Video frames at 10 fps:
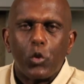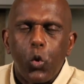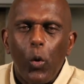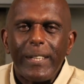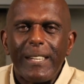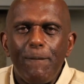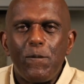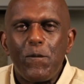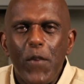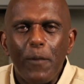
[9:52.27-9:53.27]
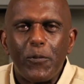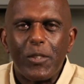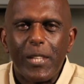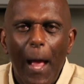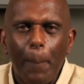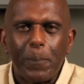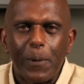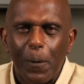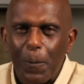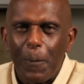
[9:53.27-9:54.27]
25th chapter.